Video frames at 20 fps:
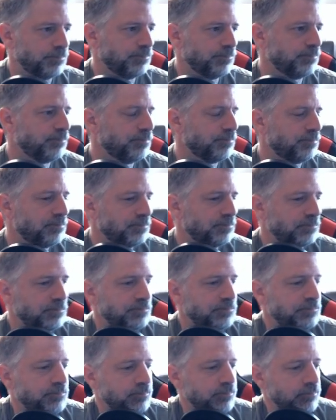
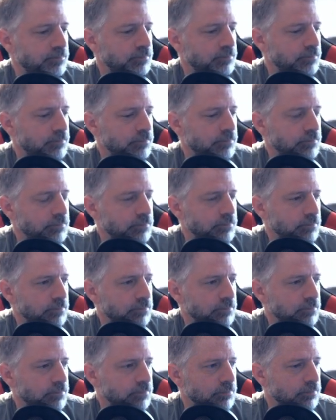
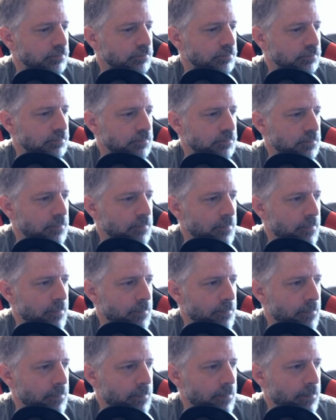
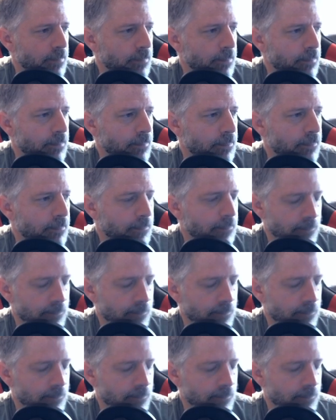Nobody speaks.